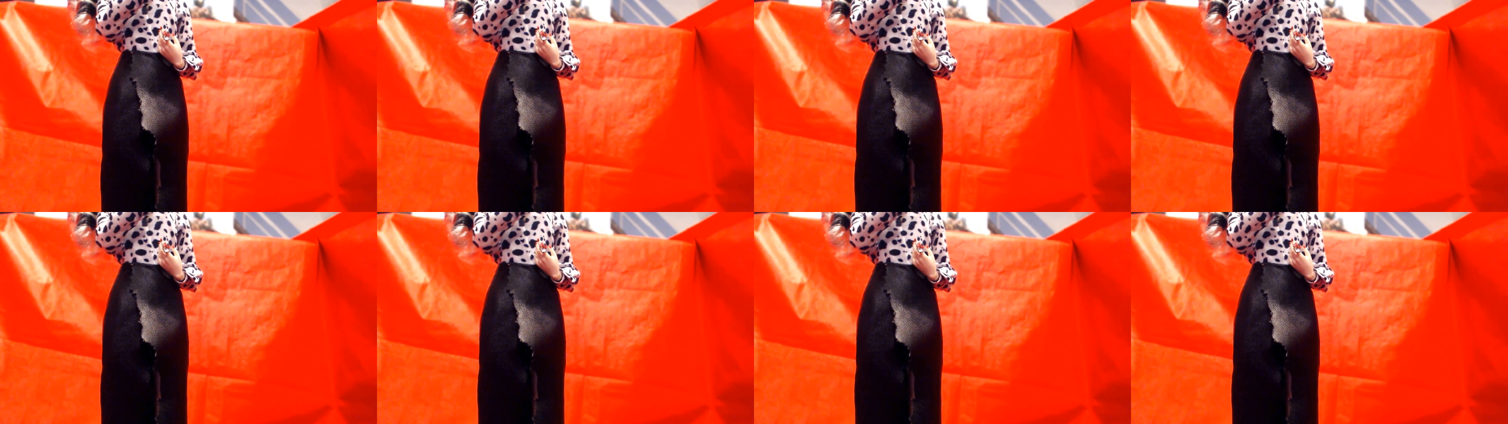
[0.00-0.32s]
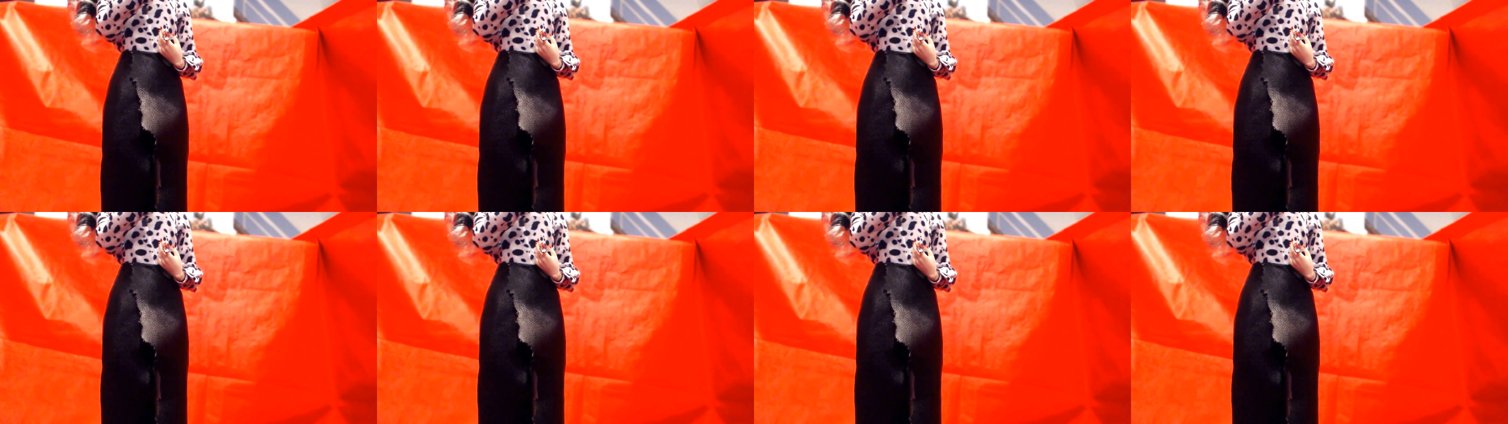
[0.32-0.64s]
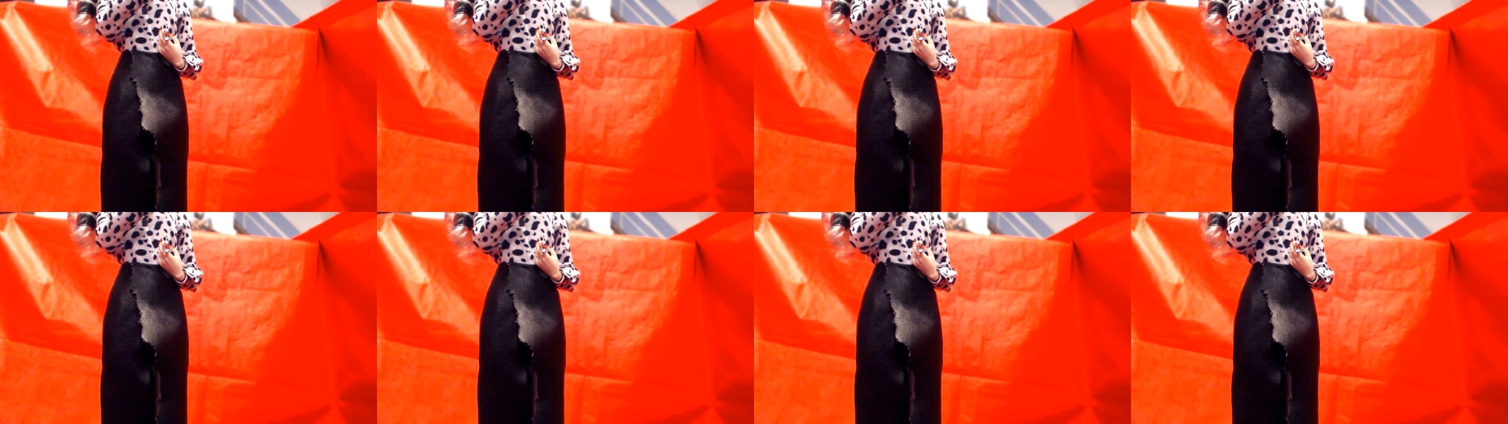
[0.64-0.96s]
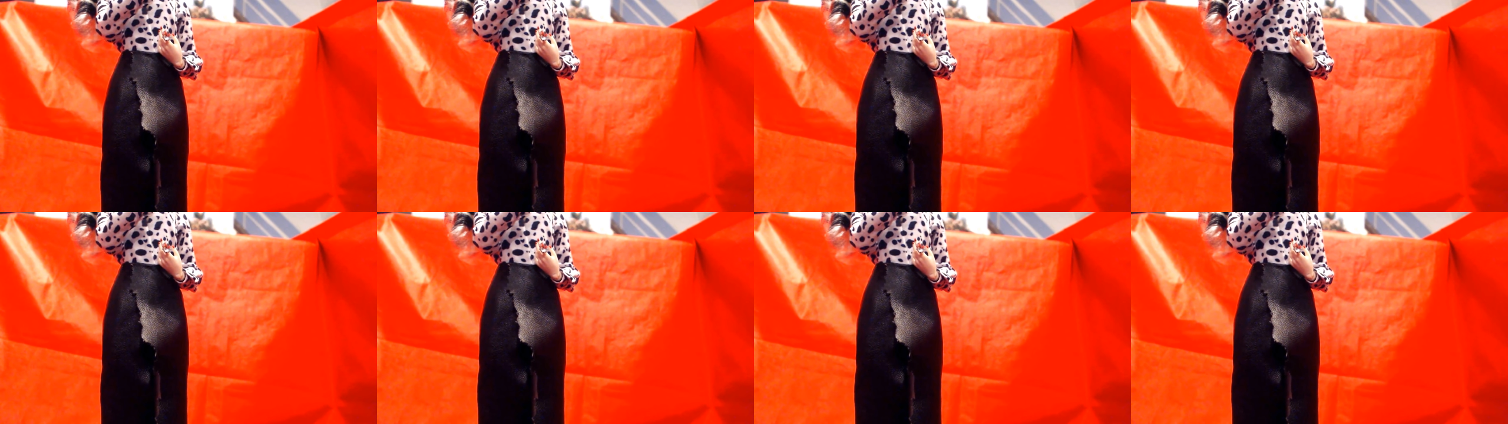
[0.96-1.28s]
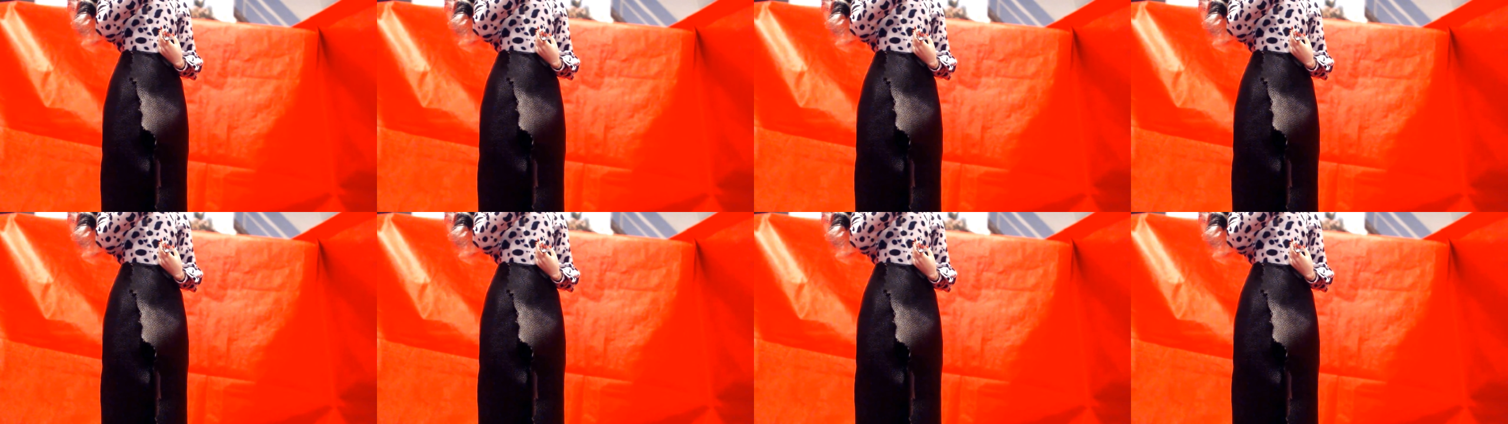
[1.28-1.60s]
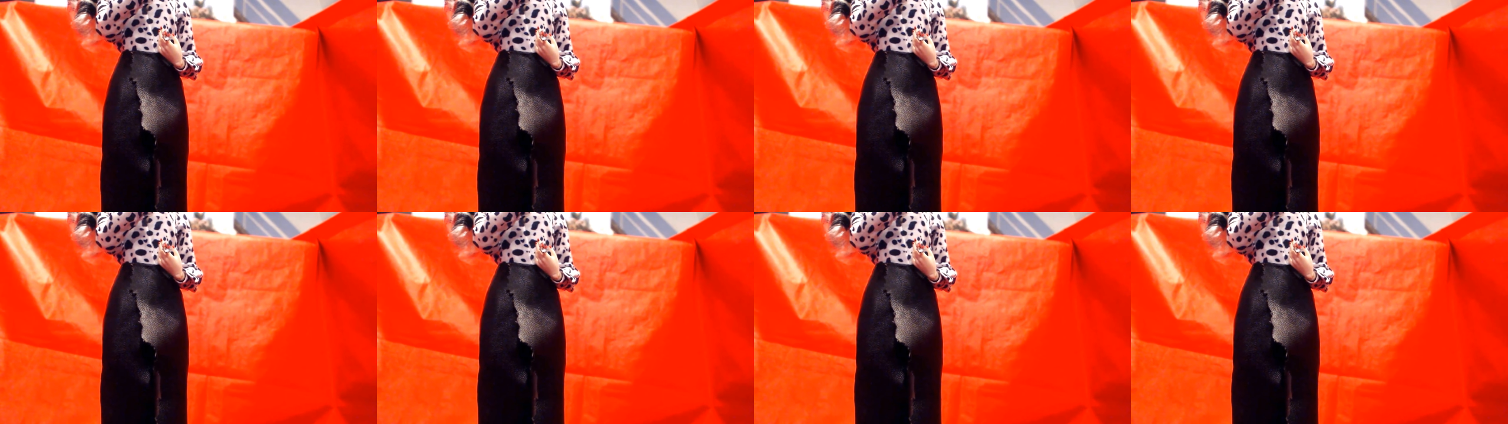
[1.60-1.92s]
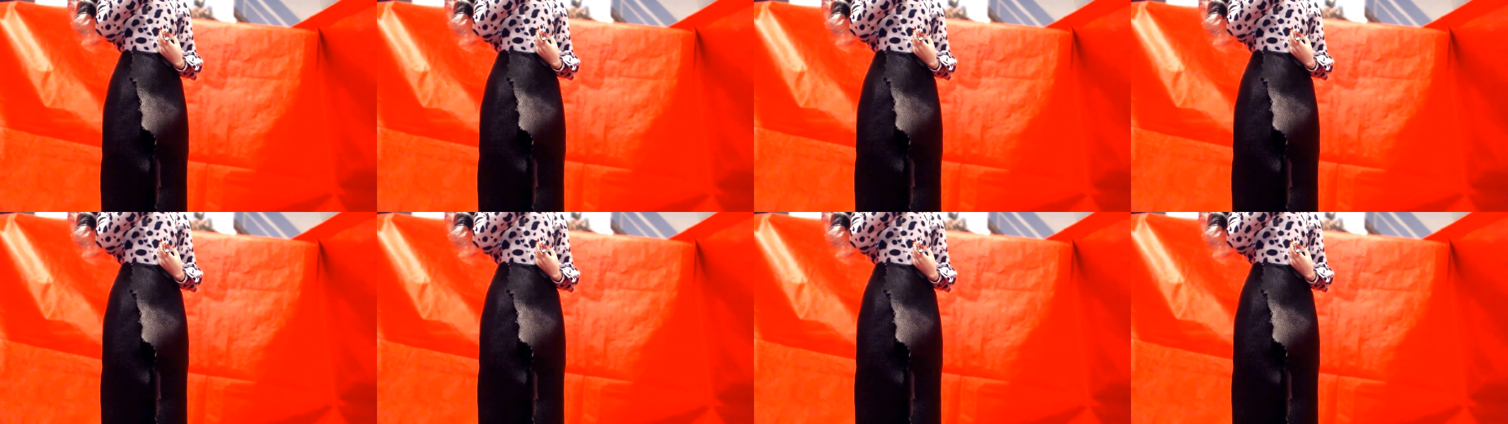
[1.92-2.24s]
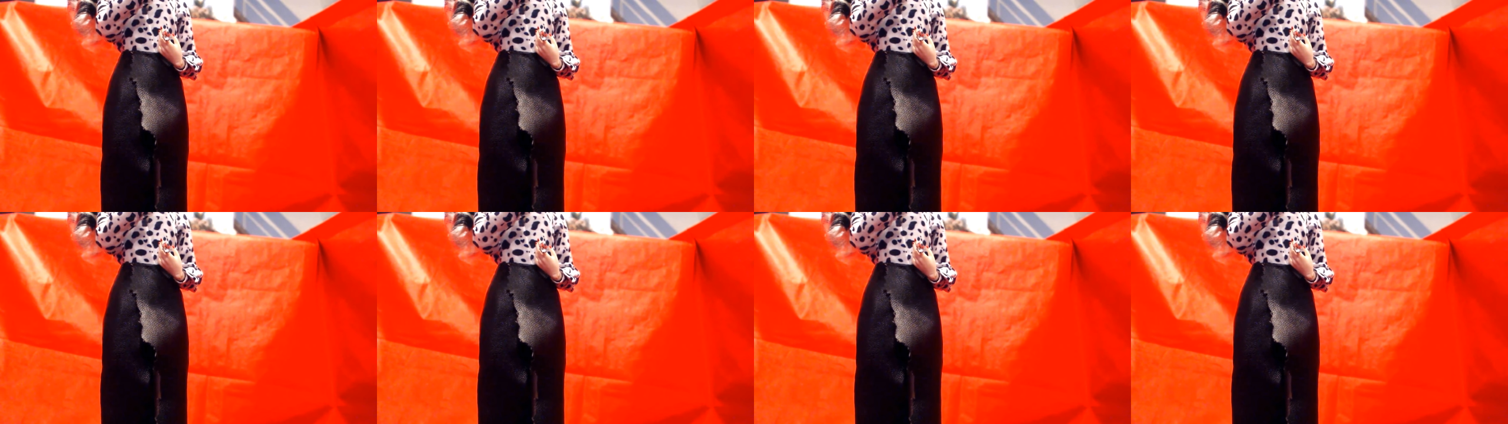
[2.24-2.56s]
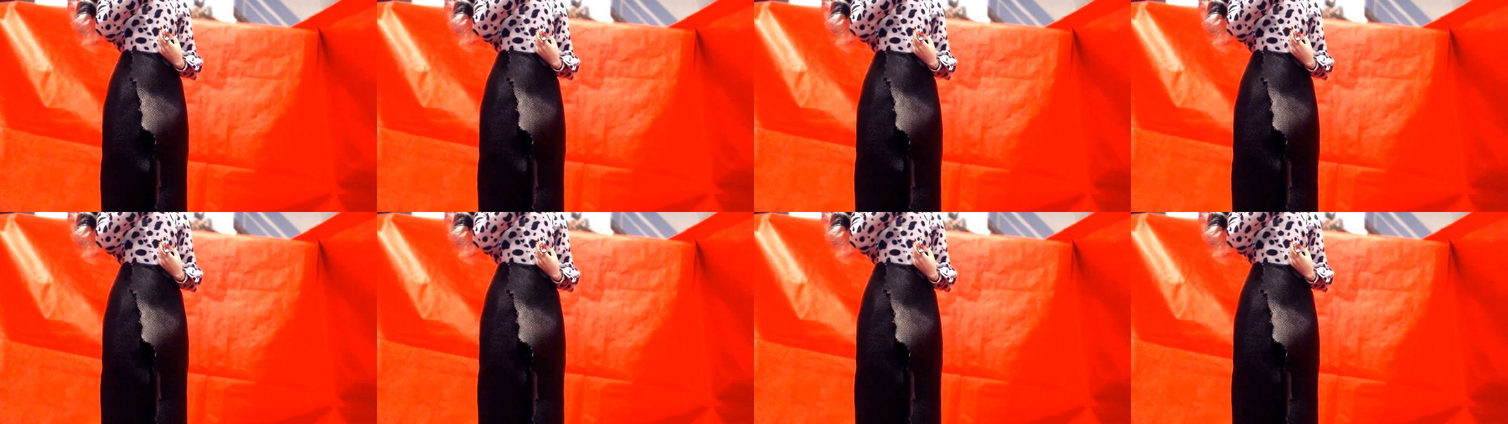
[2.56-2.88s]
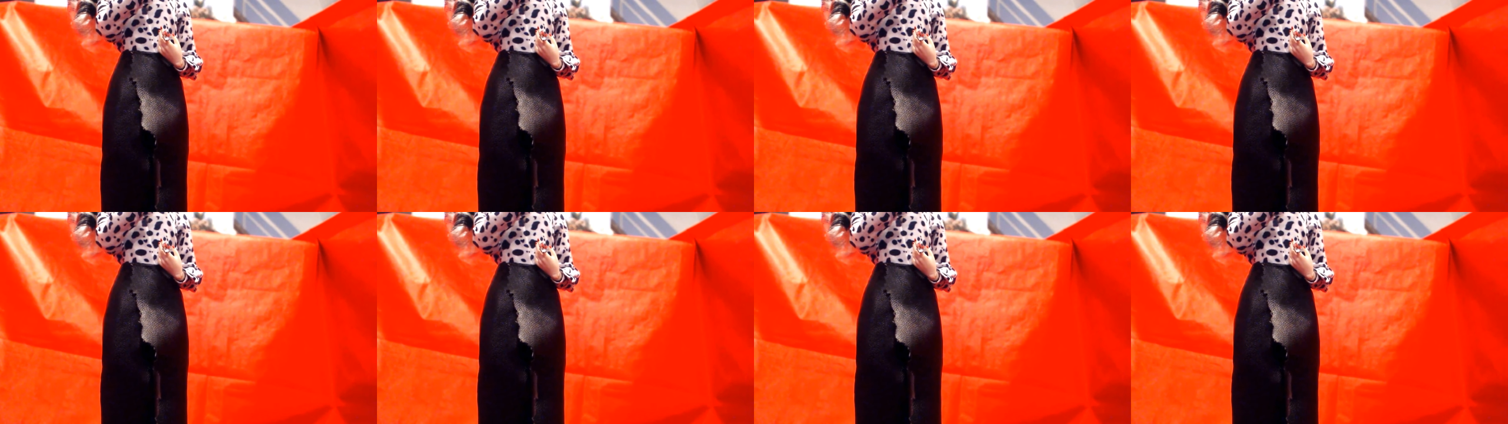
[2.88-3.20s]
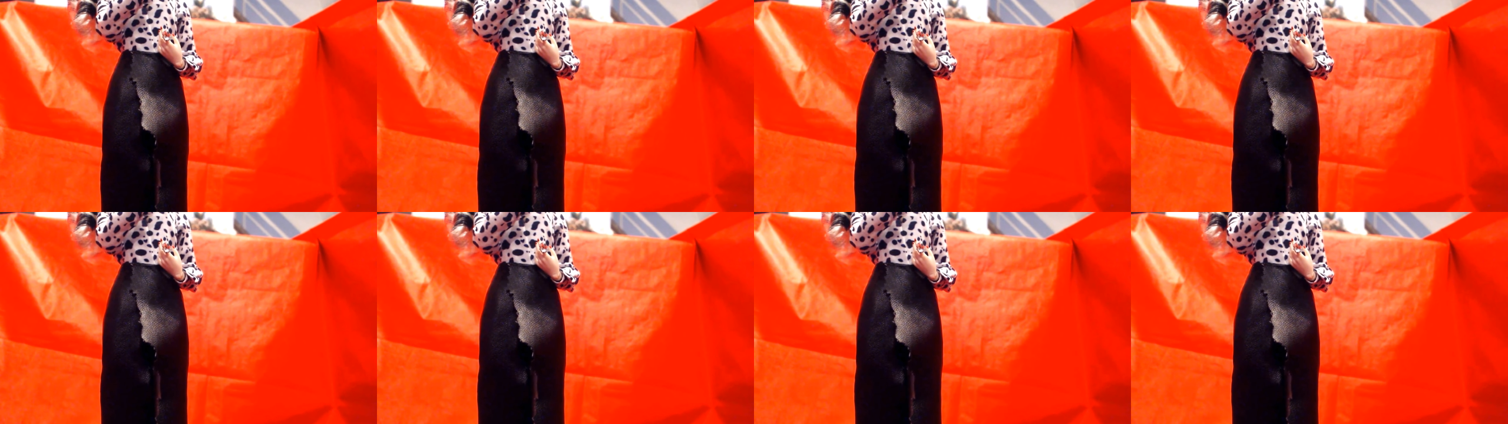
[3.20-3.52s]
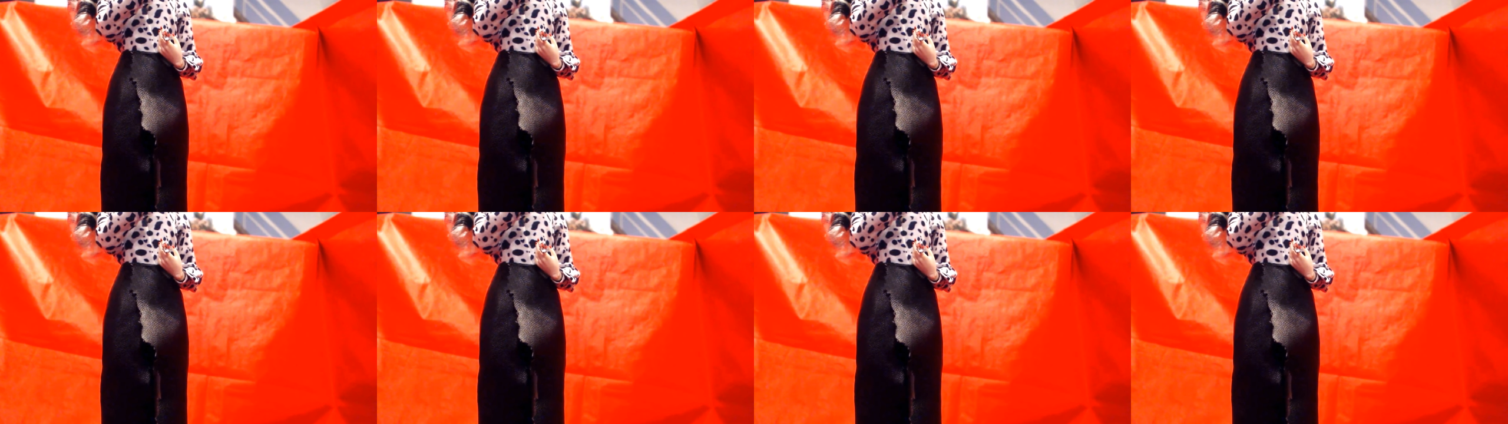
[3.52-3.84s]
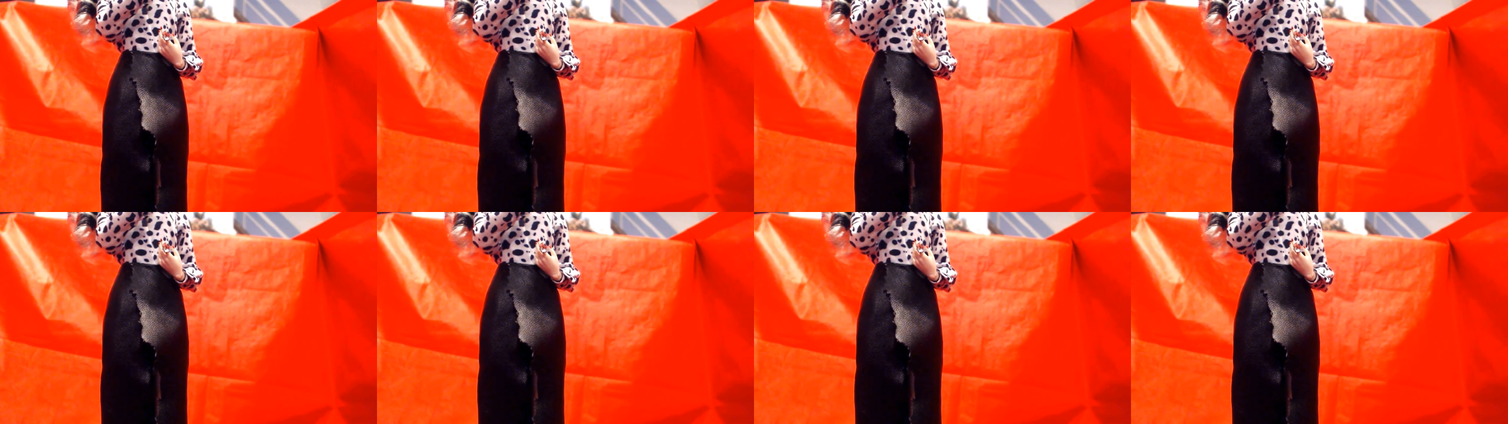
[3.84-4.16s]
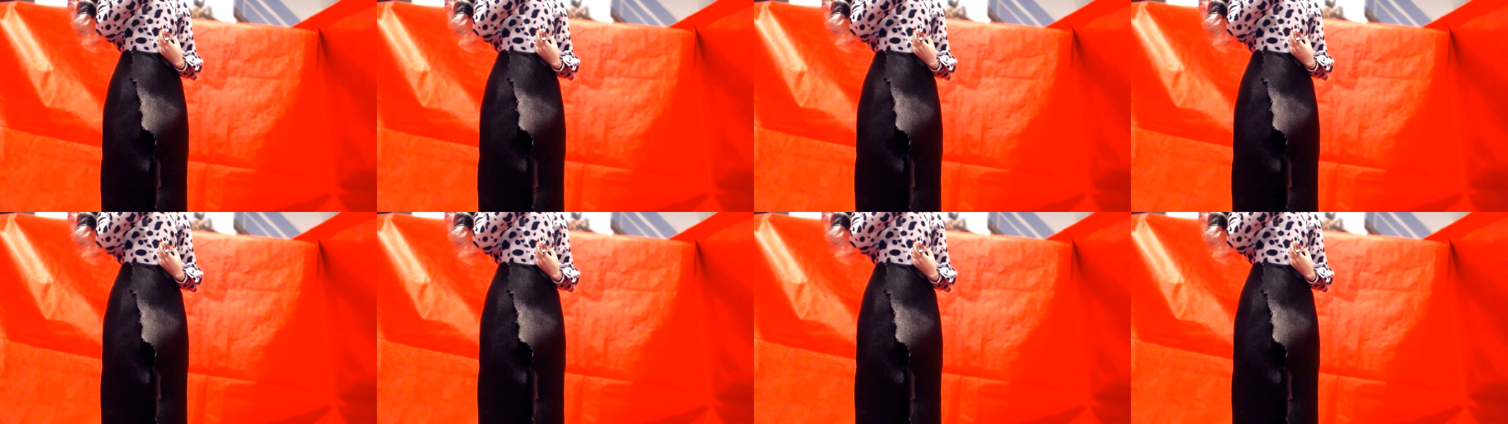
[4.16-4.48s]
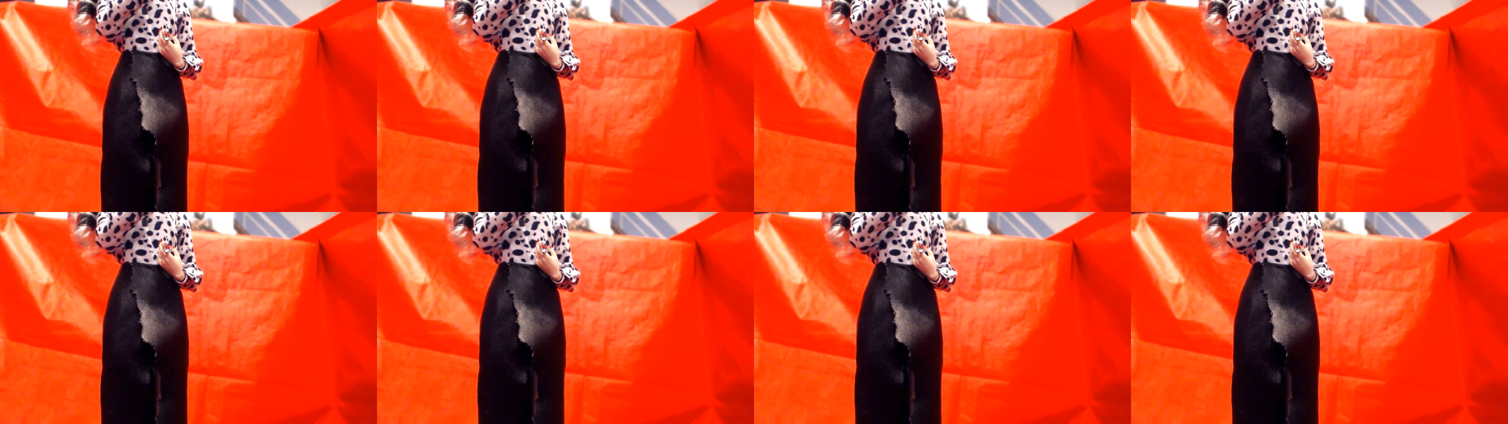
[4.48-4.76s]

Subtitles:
Nobody's mouth can be seen.